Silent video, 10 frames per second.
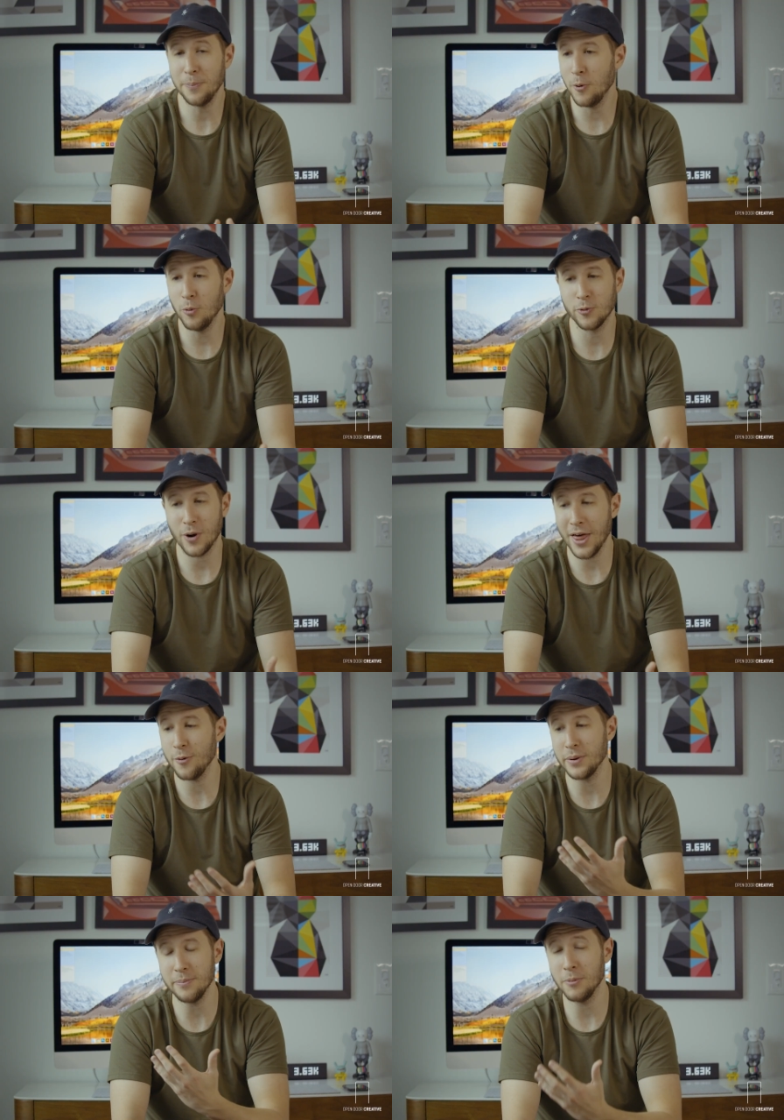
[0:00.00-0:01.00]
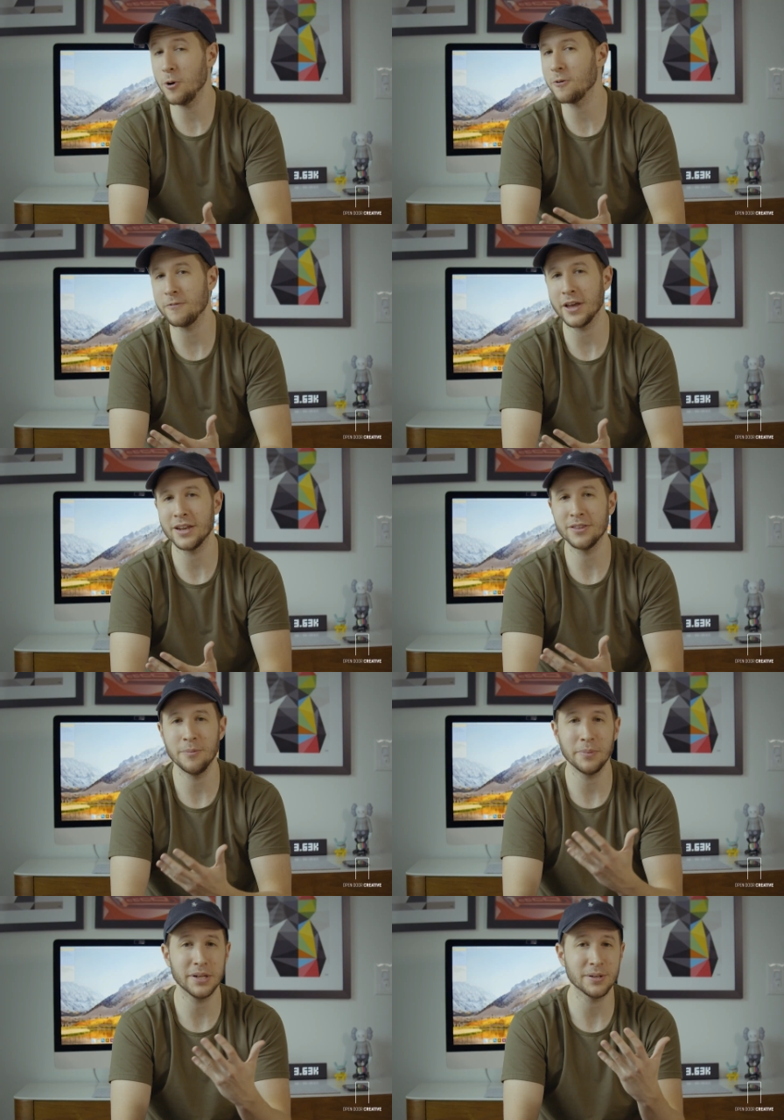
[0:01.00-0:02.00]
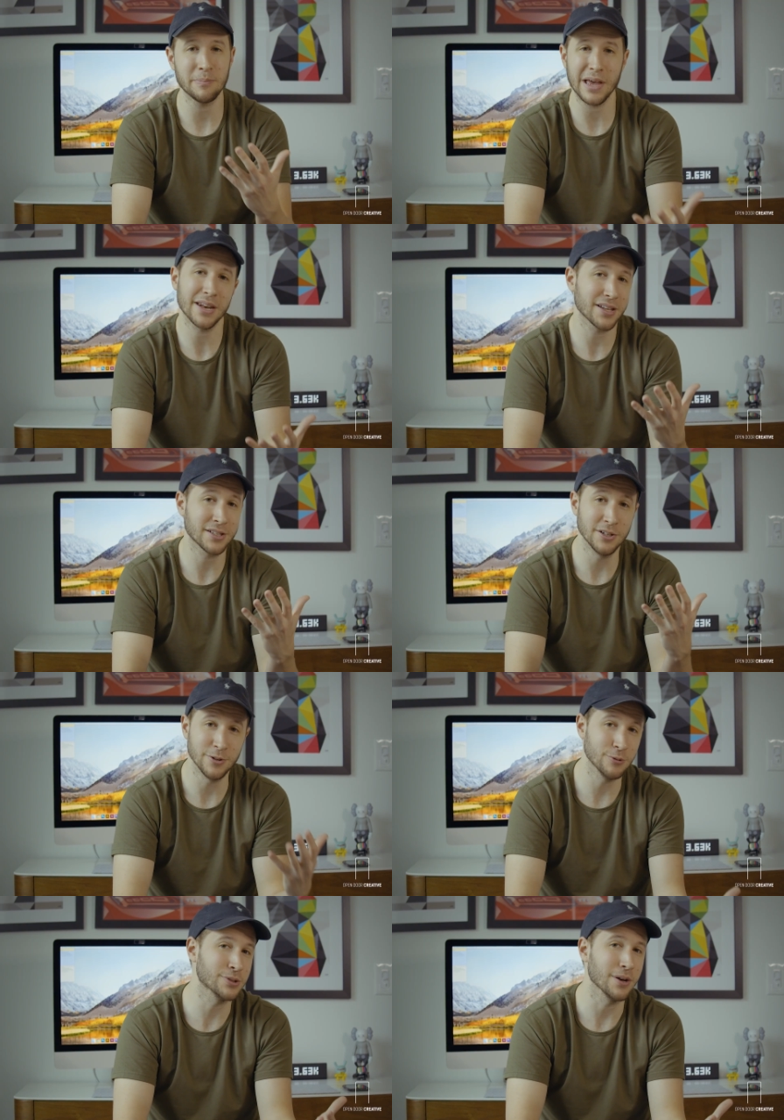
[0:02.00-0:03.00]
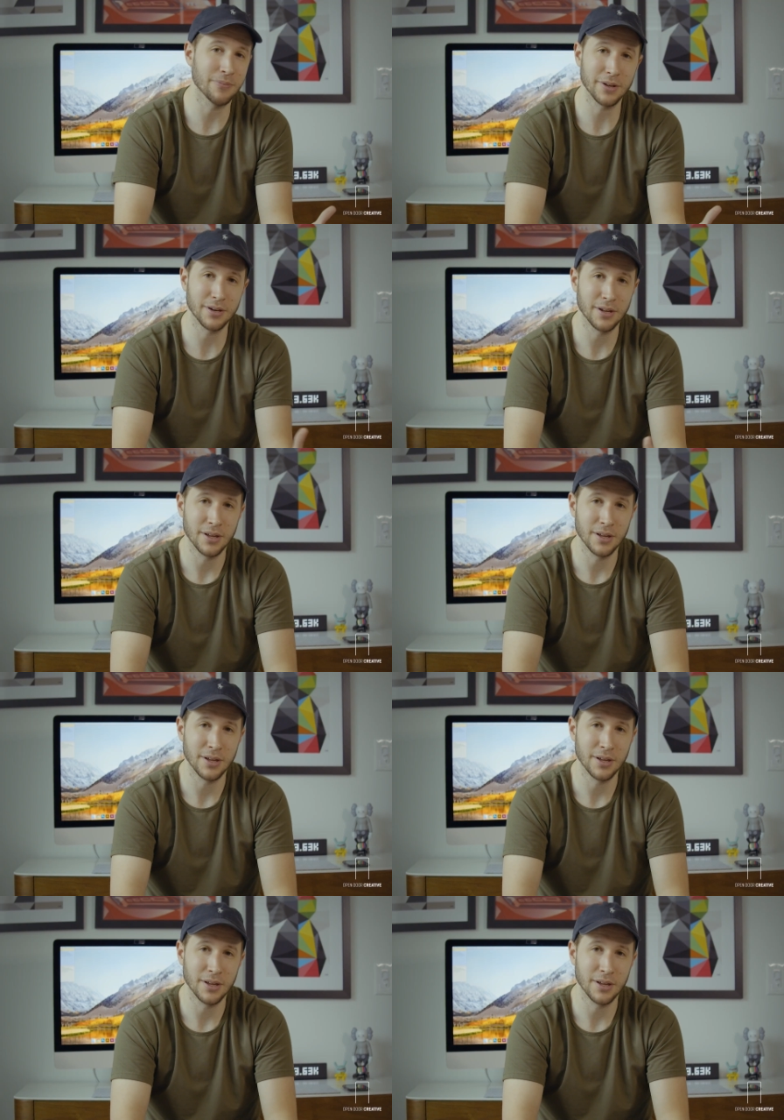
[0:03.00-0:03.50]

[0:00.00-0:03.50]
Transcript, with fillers: People would rather be motivated than be demanded to do something.